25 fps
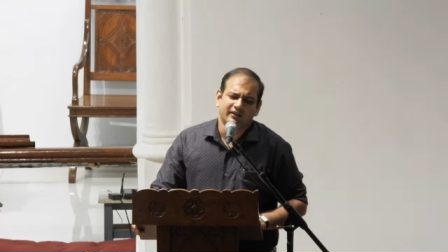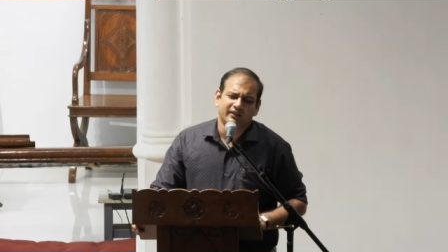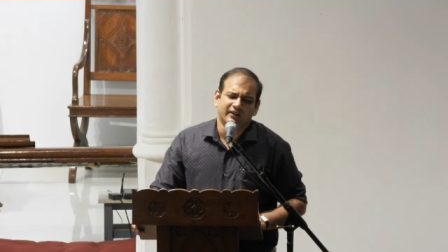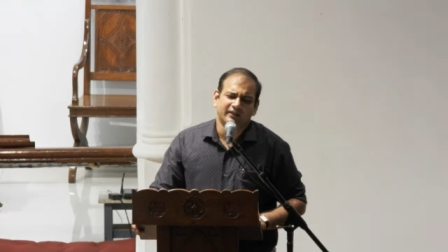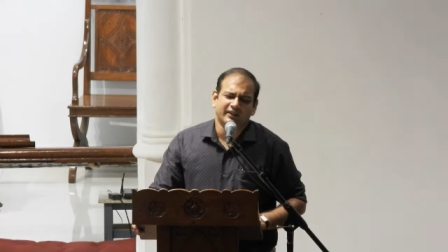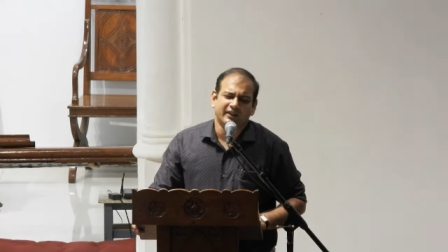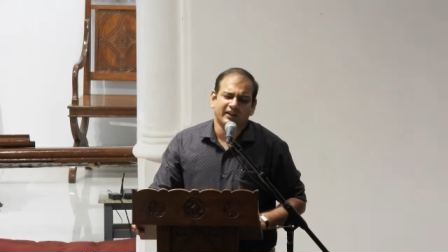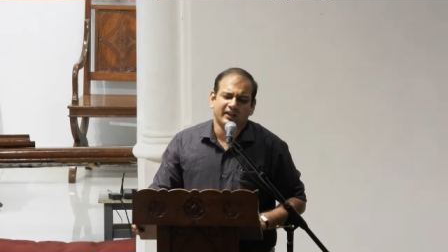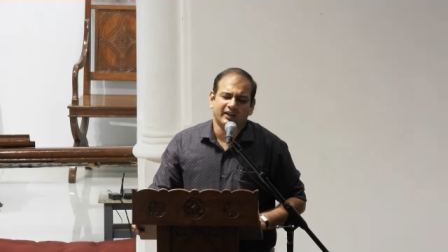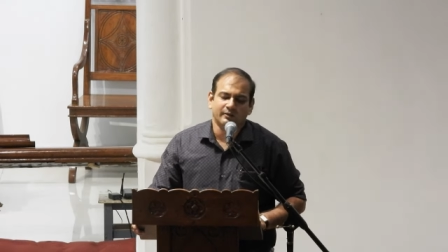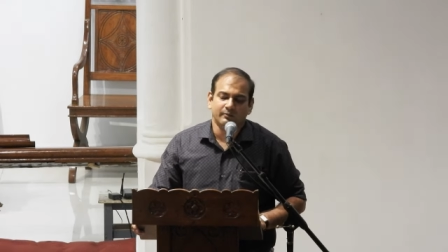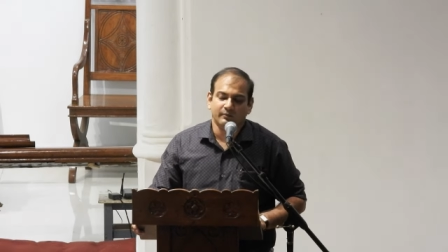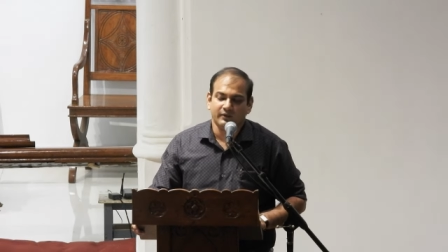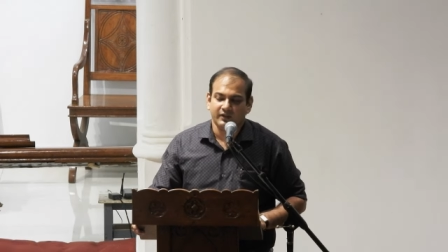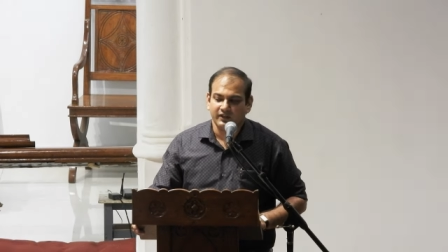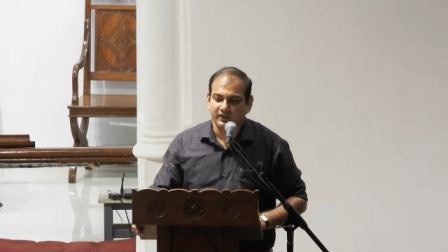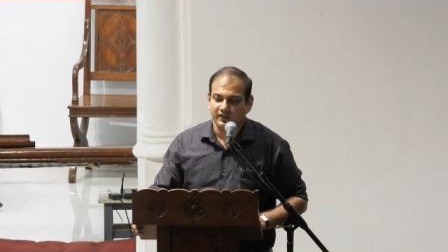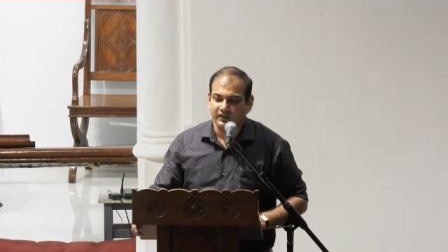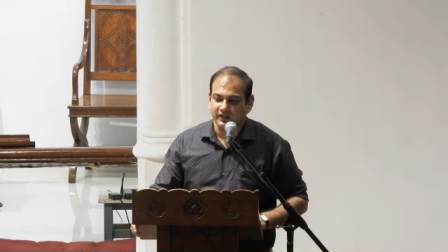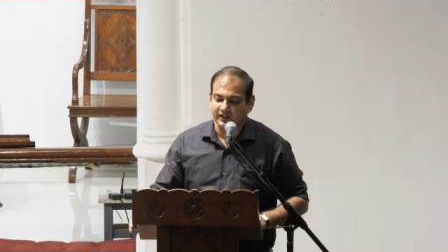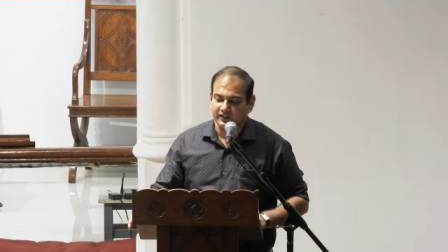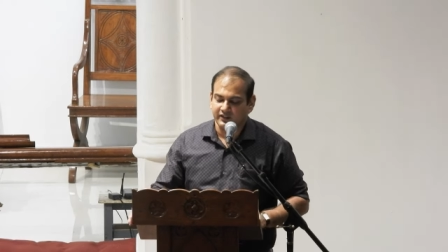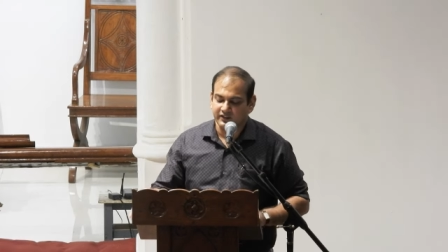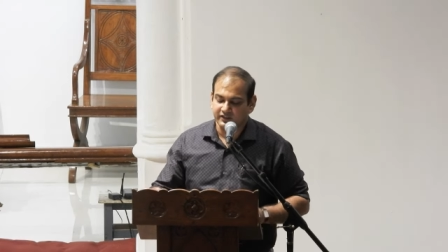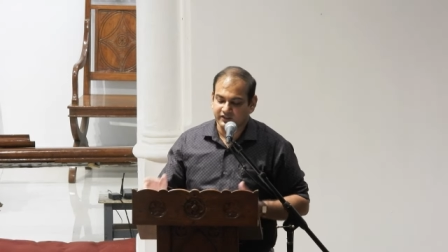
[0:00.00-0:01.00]
It can
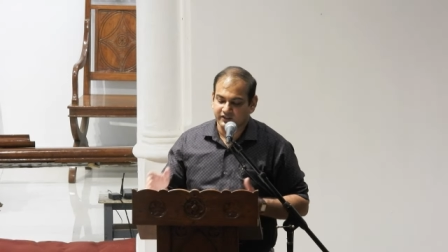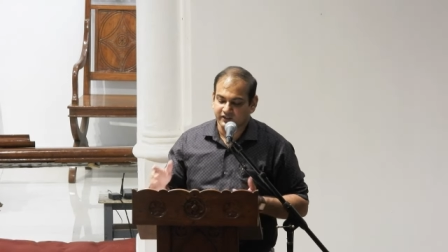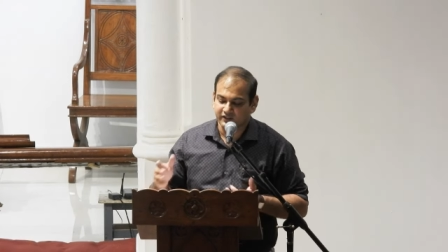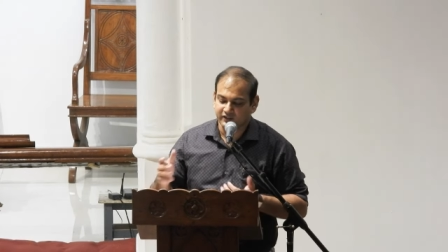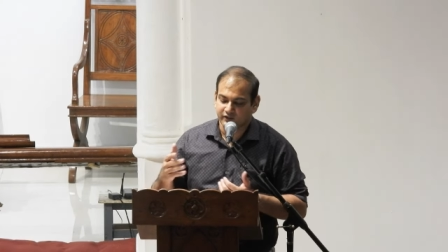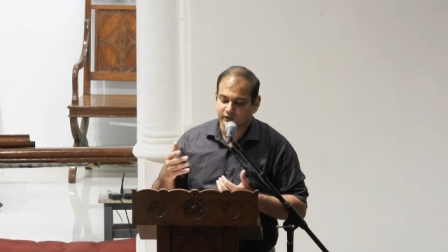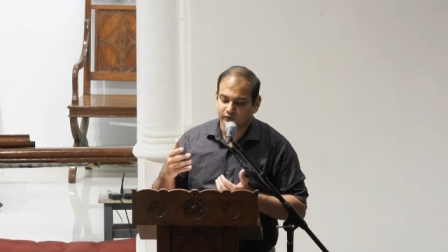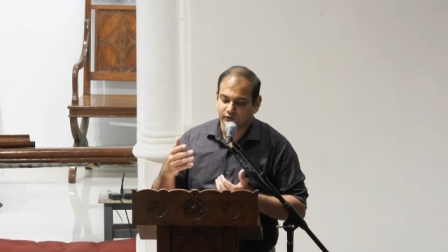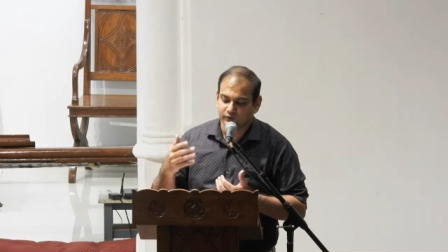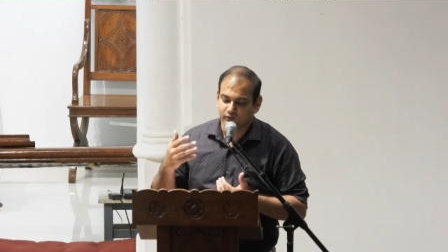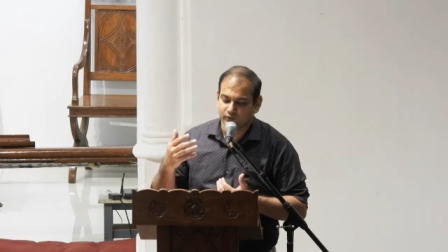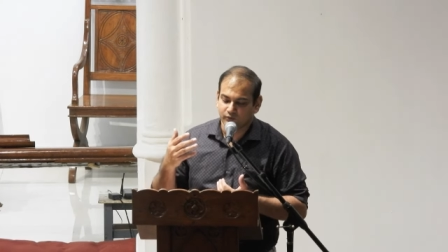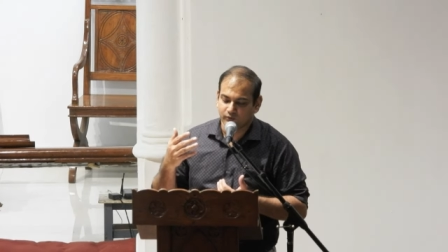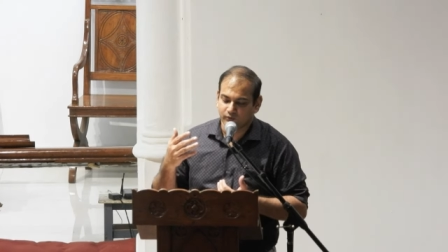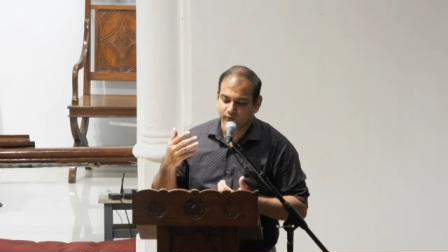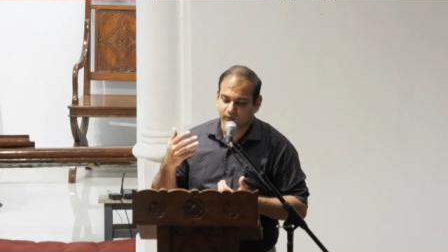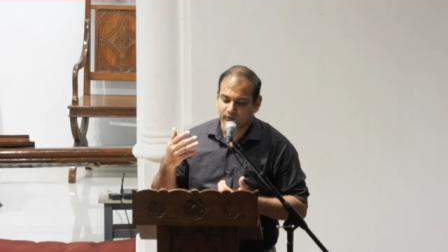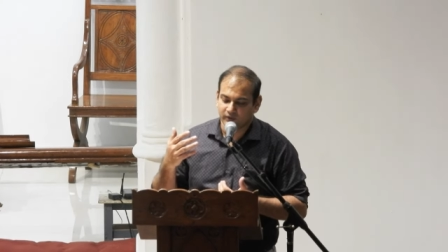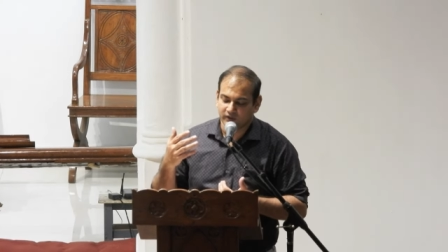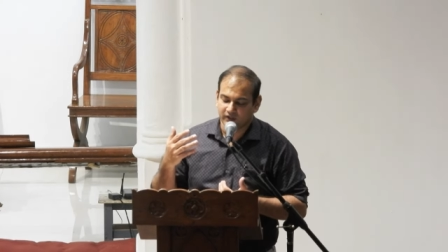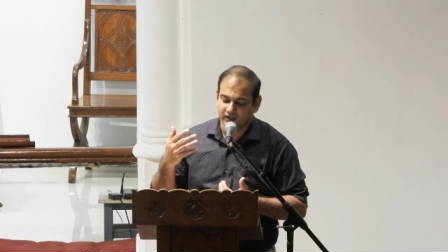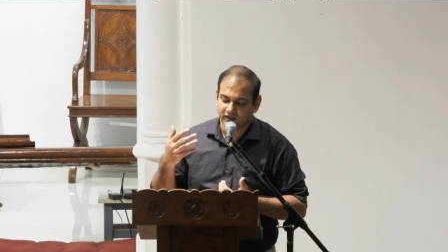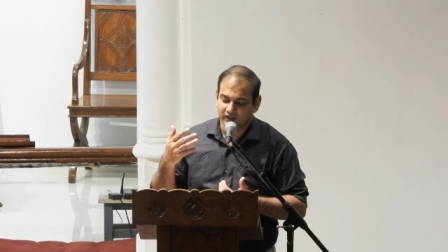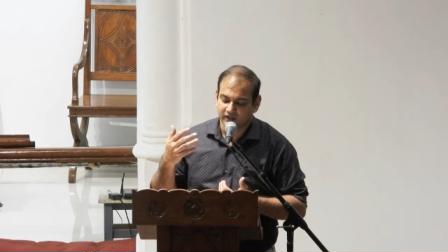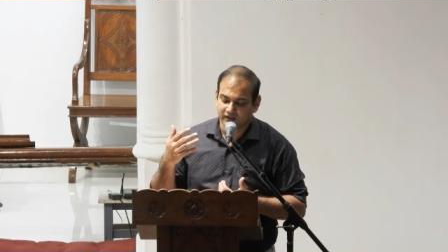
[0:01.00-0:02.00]
be addiction
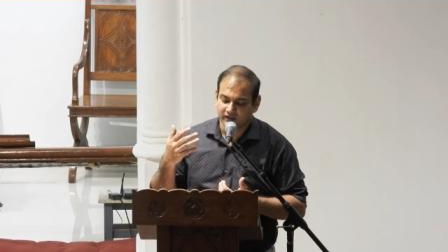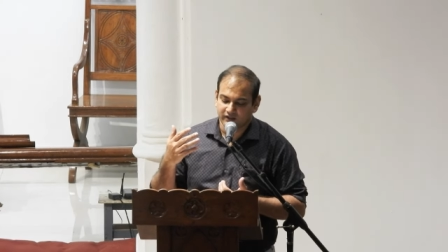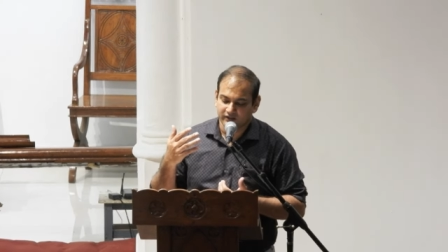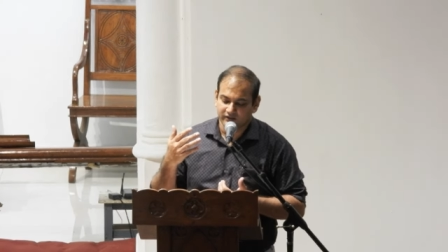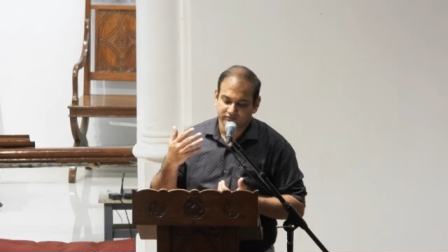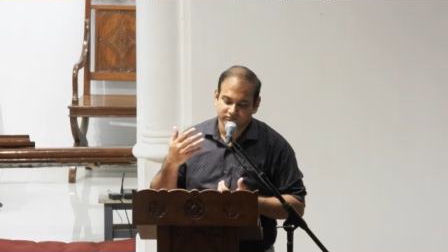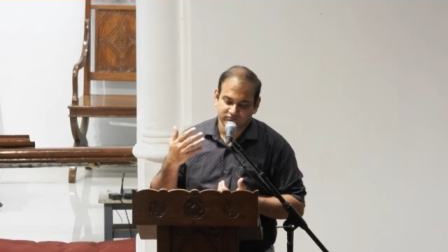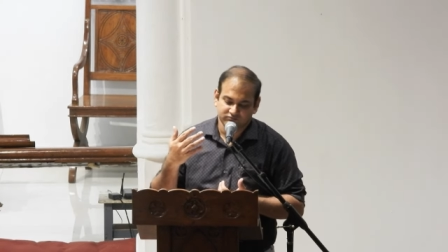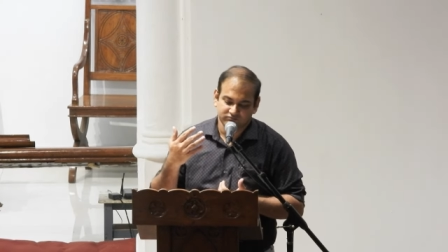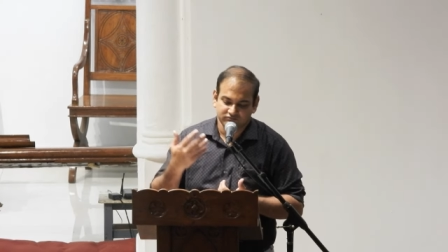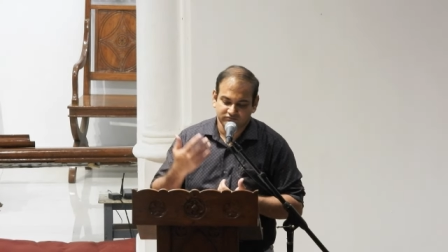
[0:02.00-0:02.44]
to uh,